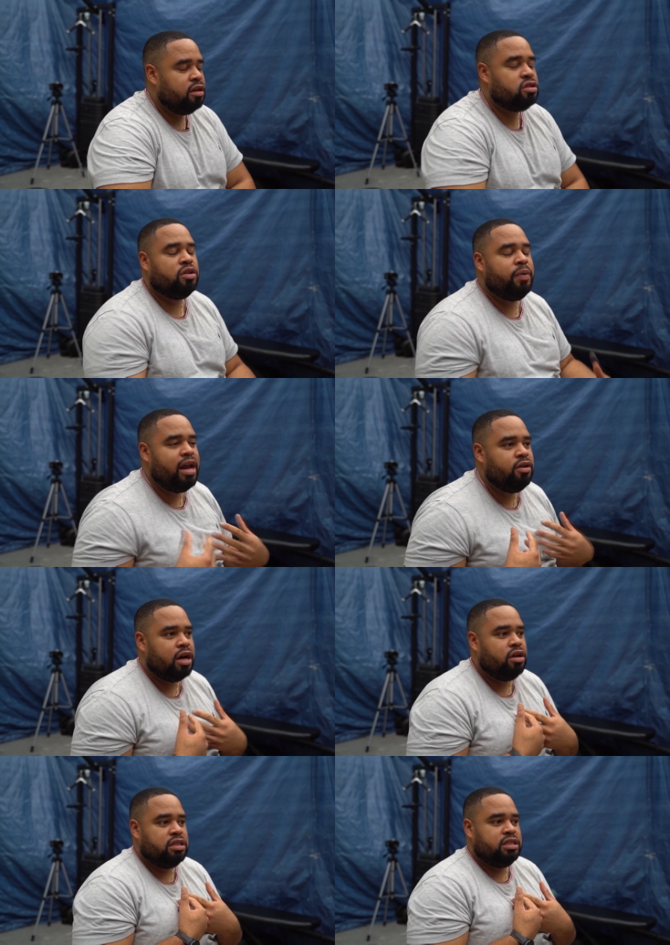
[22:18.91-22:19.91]
so the way I
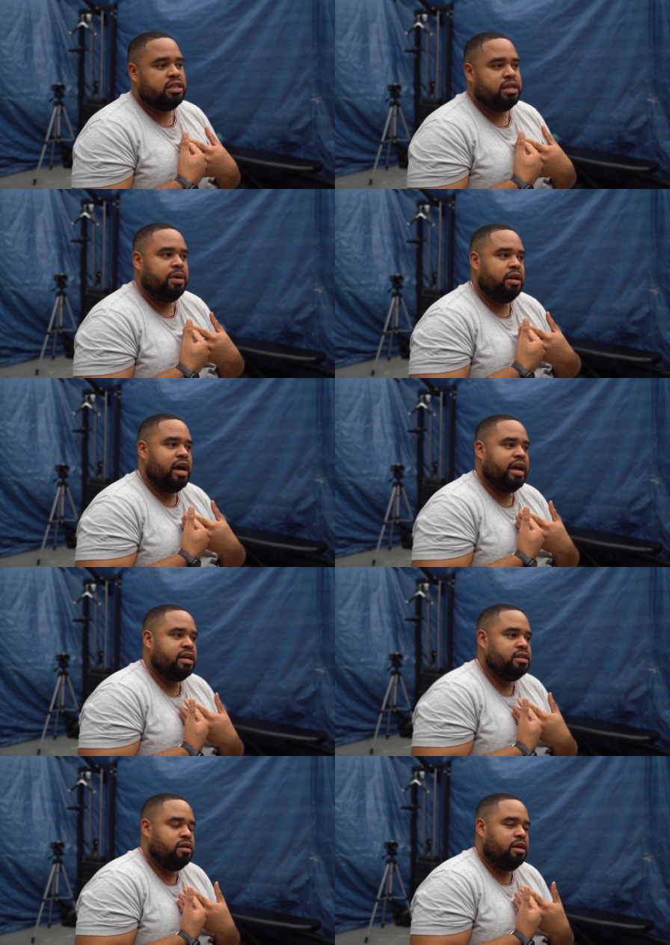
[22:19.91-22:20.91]
look at all these things, I mean, I
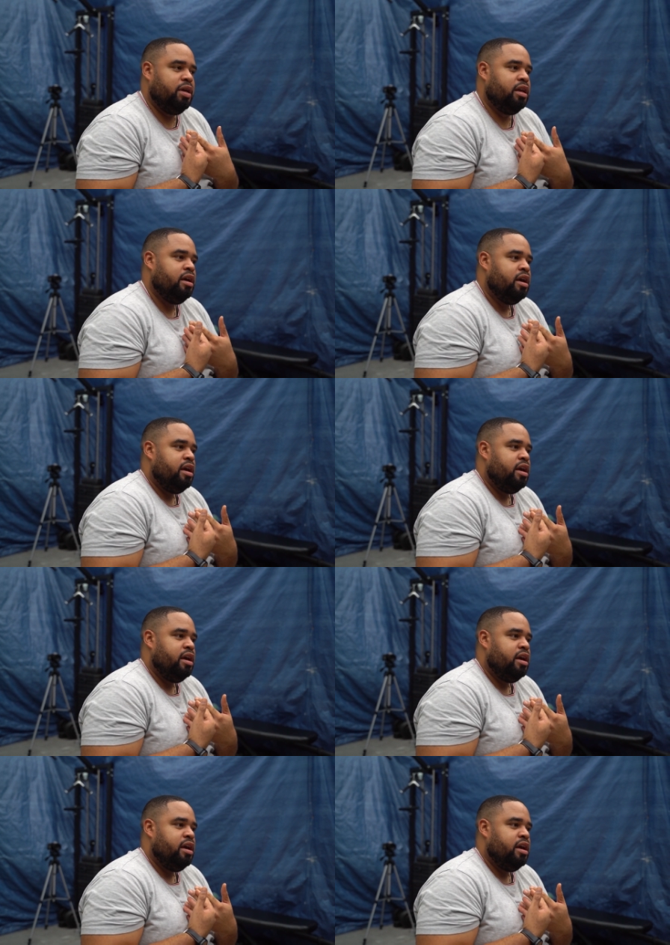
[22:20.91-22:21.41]
can, I mean,